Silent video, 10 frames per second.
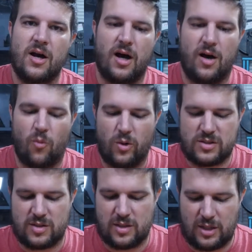
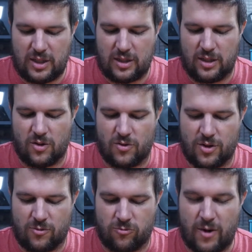What's the
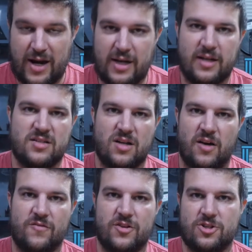radius
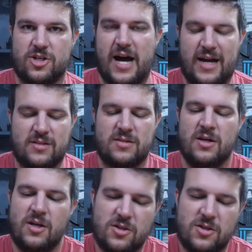of the shots?